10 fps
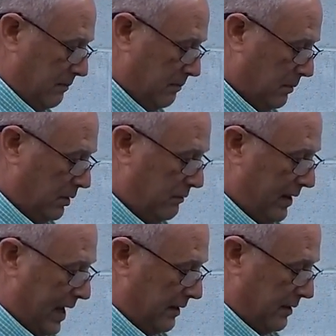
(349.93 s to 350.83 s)
move
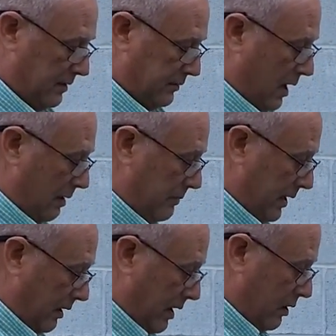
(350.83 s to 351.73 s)
that knob
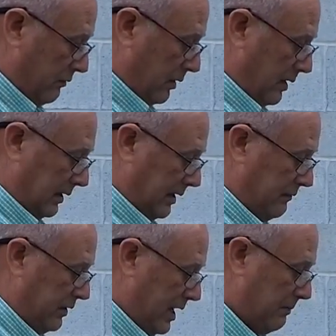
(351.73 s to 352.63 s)
there over,
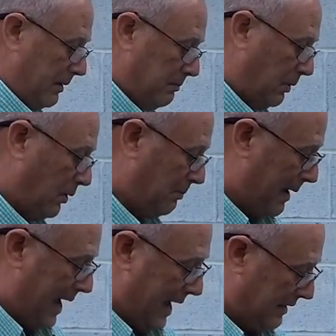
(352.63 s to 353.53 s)
lift up and pull
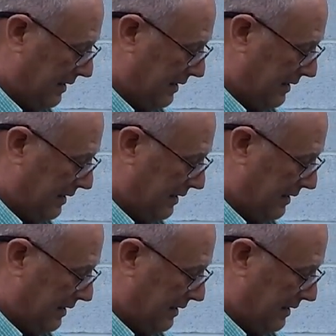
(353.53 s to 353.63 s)
back.